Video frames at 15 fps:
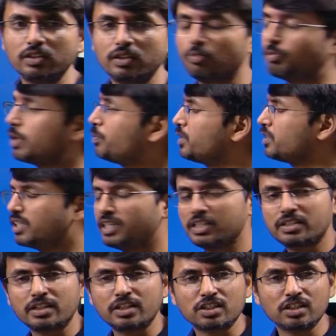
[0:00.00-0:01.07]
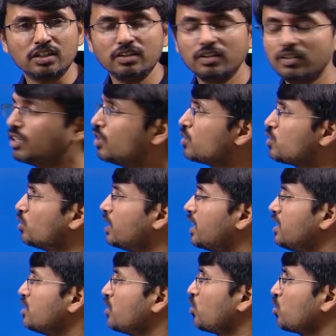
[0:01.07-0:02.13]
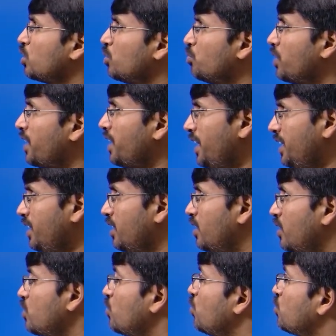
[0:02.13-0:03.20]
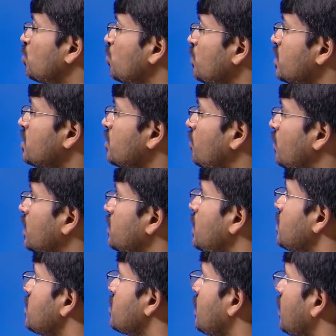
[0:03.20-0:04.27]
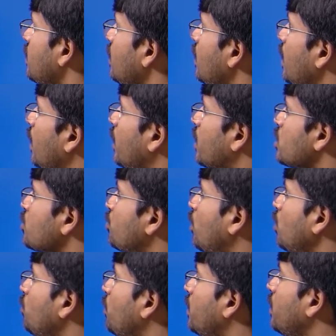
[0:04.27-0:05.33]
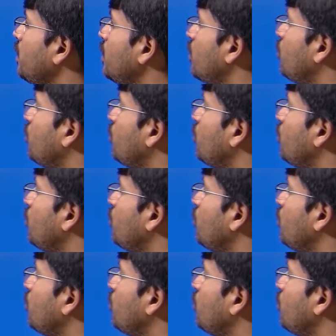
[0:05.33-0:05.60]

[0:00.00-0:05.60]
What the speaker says: paper 3 discussion. So that is the question number 8. Okay, just start. A small particle of